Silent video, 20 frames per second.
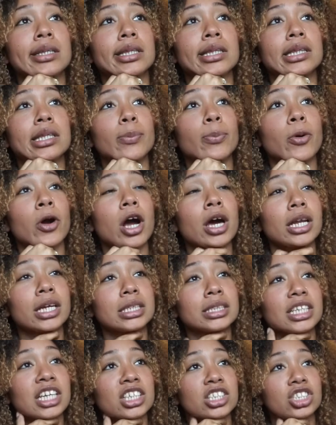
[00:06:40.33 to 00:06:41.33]
The
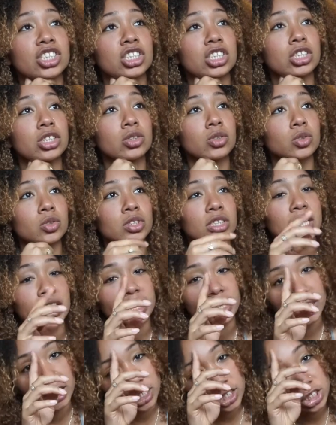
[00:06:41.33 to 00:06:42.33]
products that she used, I
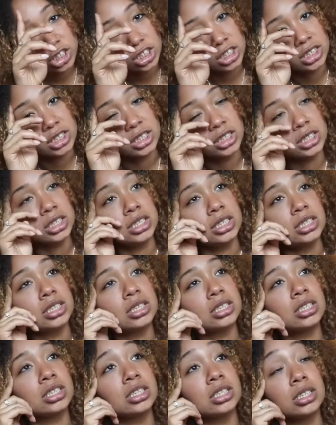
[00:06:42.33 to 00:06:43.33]
think she
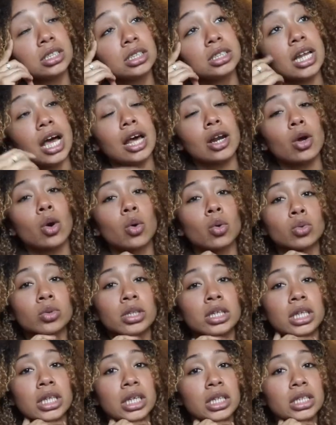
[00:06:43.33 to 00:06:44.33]
not
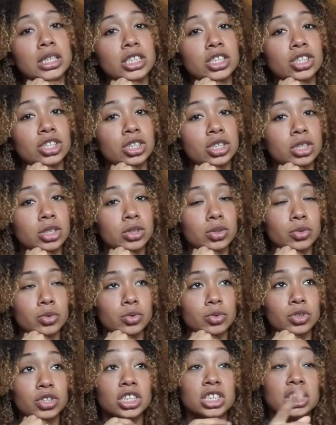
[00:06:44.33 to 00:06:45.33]
only did she
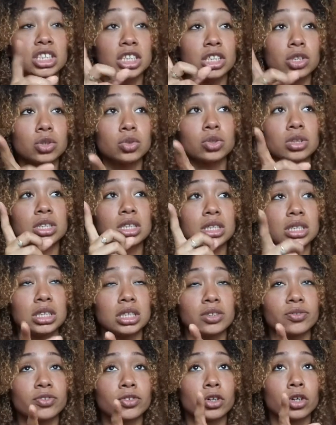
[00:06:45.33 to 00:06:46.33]
did use the
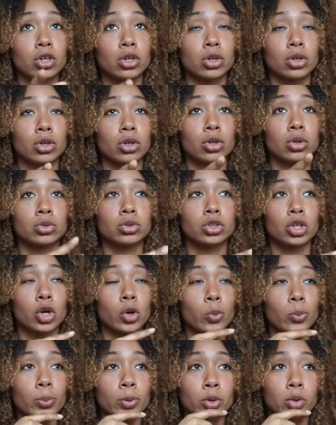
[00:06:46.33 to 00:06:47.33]
DevaCurl
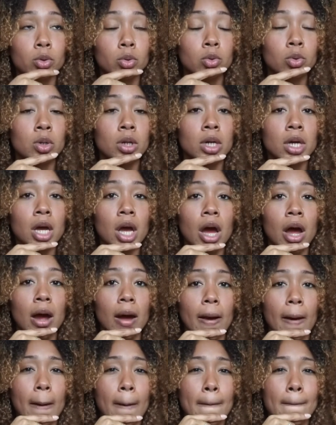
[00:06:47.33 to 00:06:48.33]
No Poo,
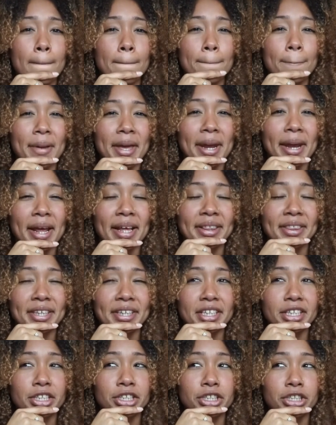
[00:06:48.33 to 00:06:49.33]
and I
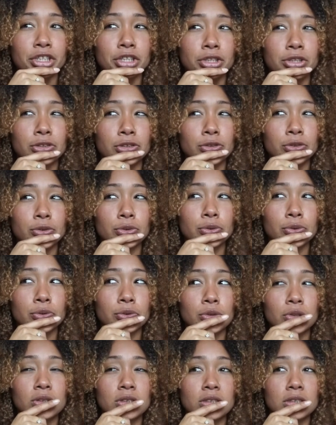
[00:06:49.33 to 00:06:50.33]
think she
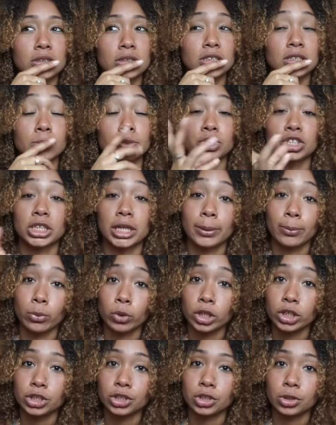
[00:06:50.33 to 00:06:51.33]
used some Shea
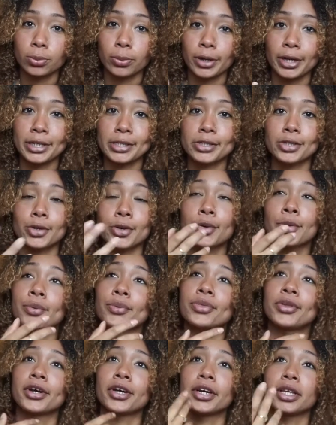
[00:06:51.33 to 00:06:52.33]
Moisture brand.
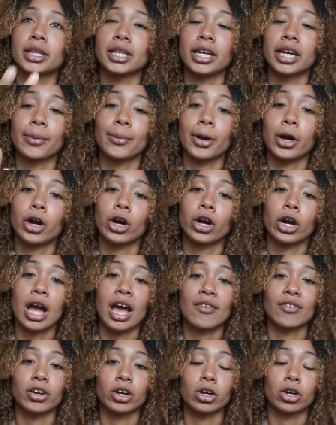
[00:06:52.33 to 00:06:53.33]
So the good thing about her
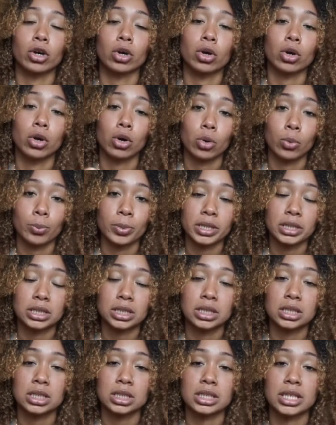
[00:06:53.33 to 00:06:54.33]
having her own
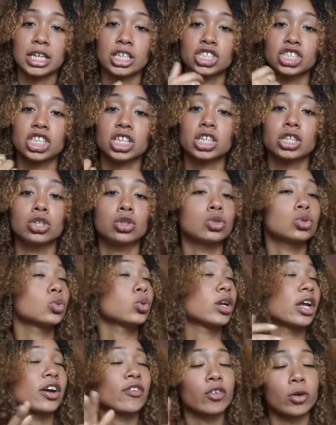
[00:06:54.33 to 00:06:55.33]
business is that she can use
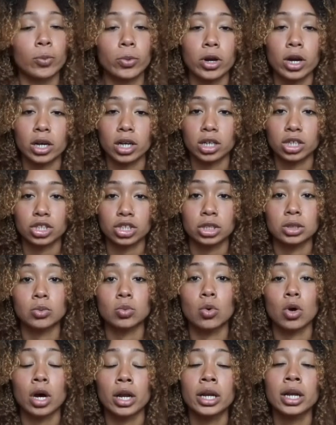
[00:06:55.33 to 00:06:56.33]
whatever product she
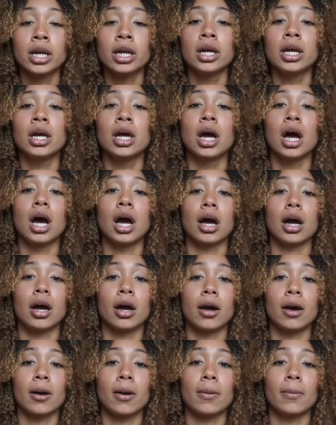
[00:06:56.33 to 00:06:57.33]
wants.
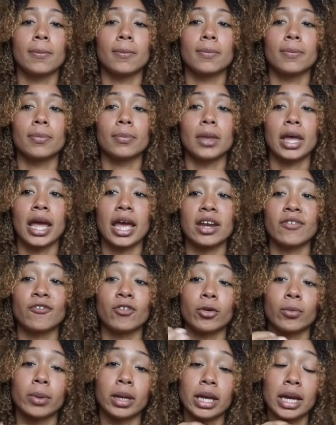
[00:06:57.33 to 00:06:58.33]
And
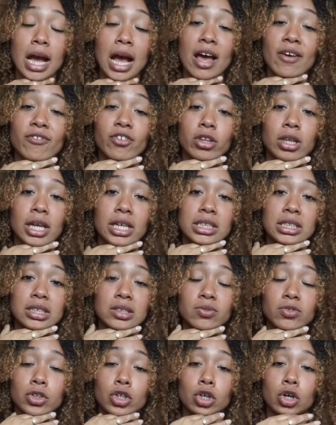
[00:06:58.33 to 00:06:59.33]
for me, I feel like
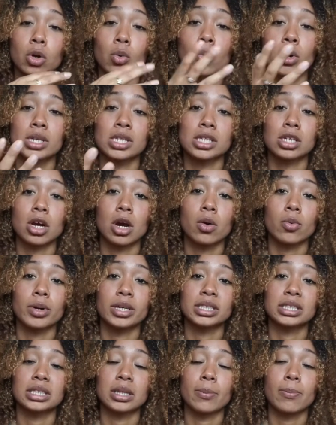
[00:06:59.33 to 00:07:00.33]
DevaCurl wasn't
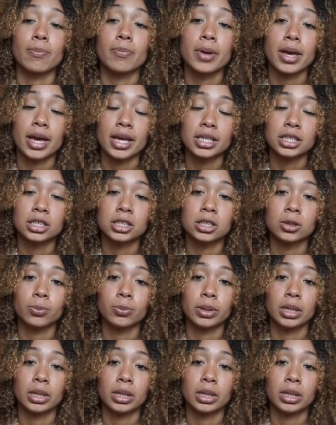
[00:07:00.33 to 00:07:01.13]
always the best